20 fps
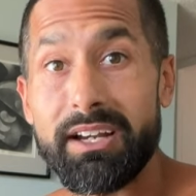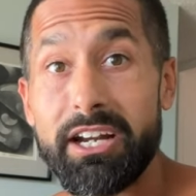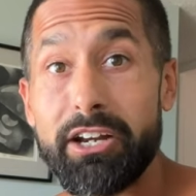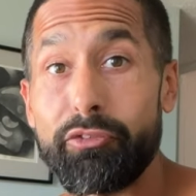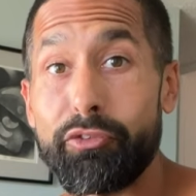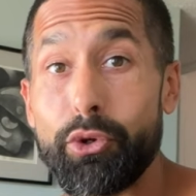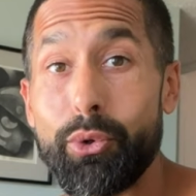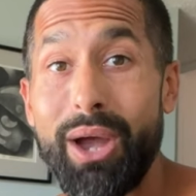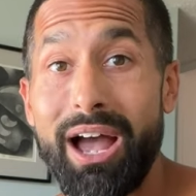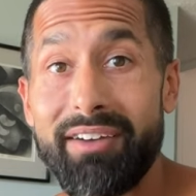And
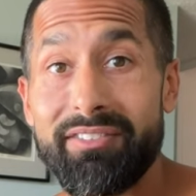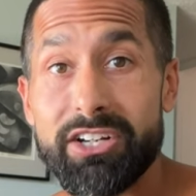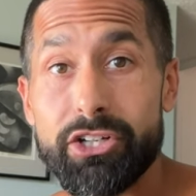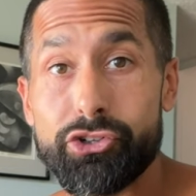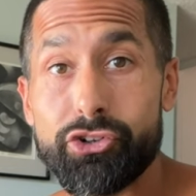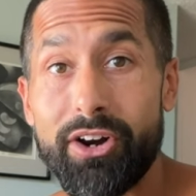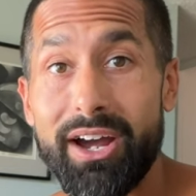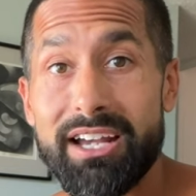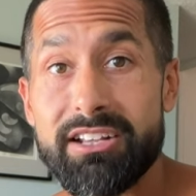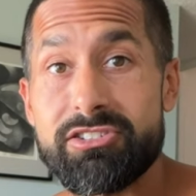if you haven't
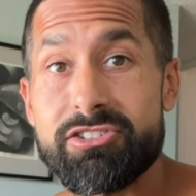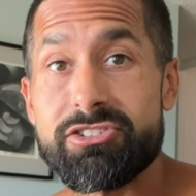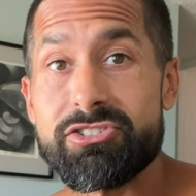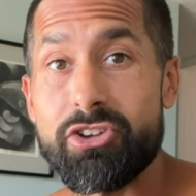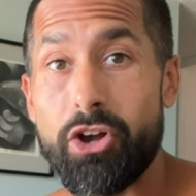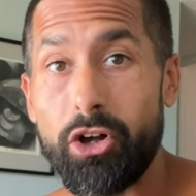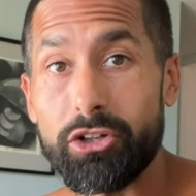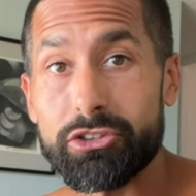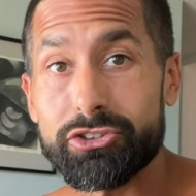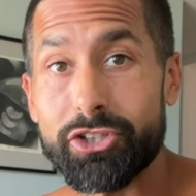tried
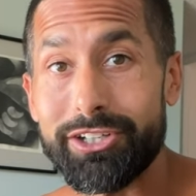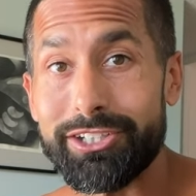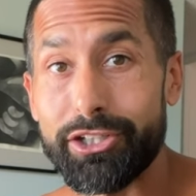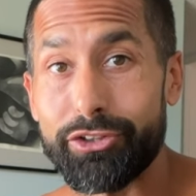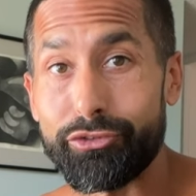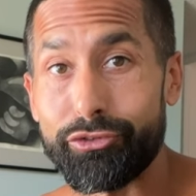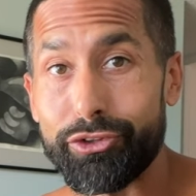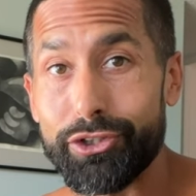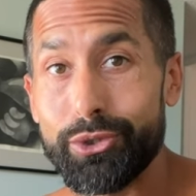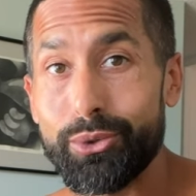salt on your
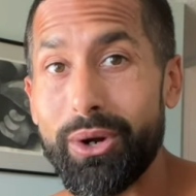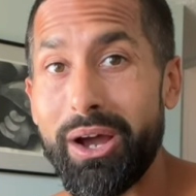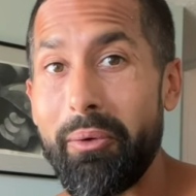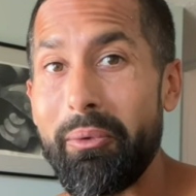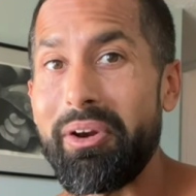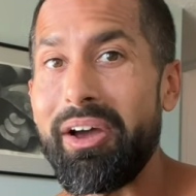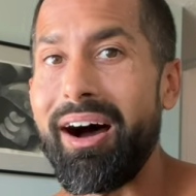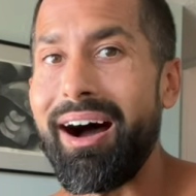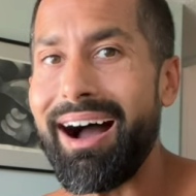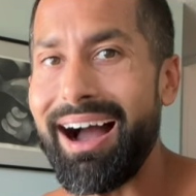fruit, I
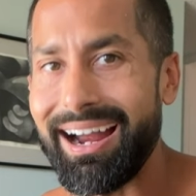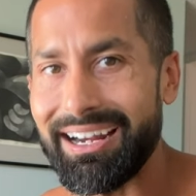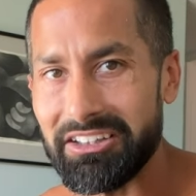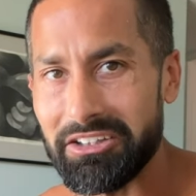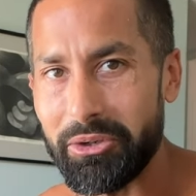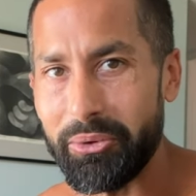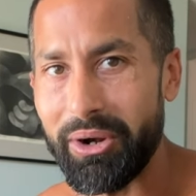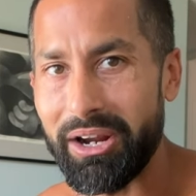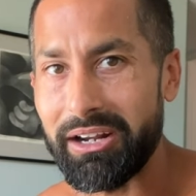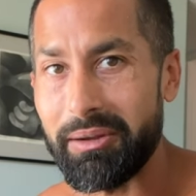would
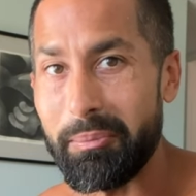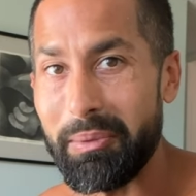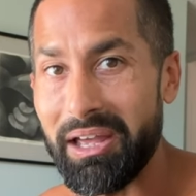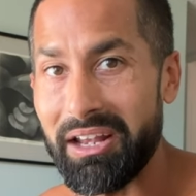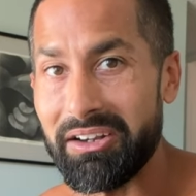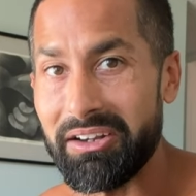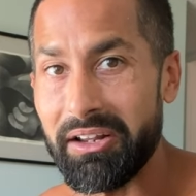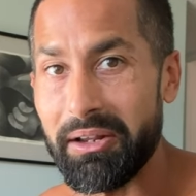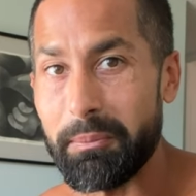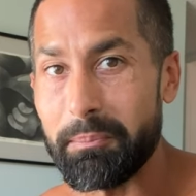highly
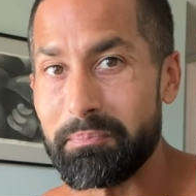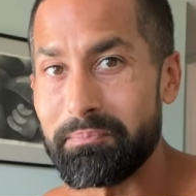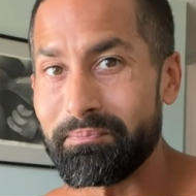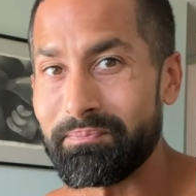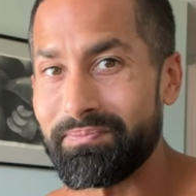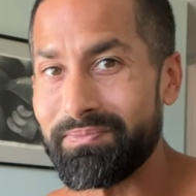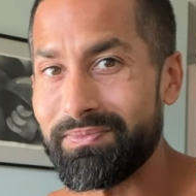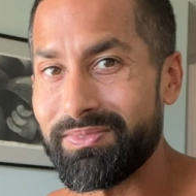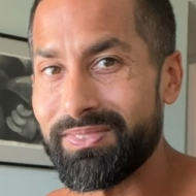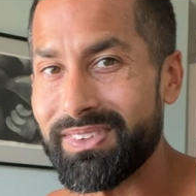recommend it.
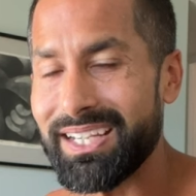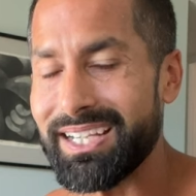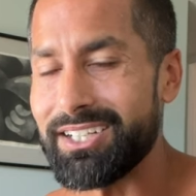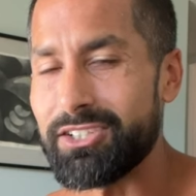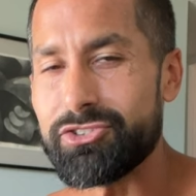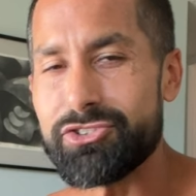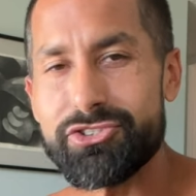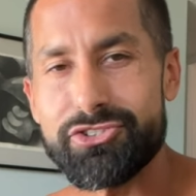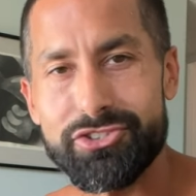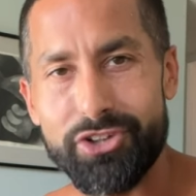It
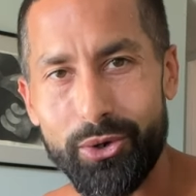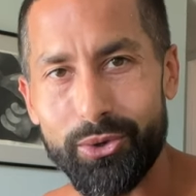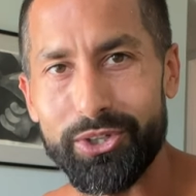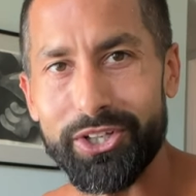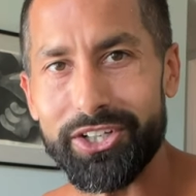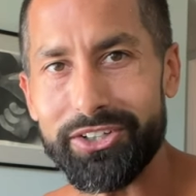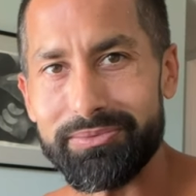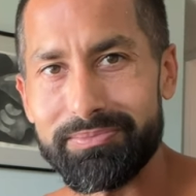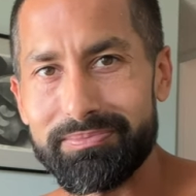is so good.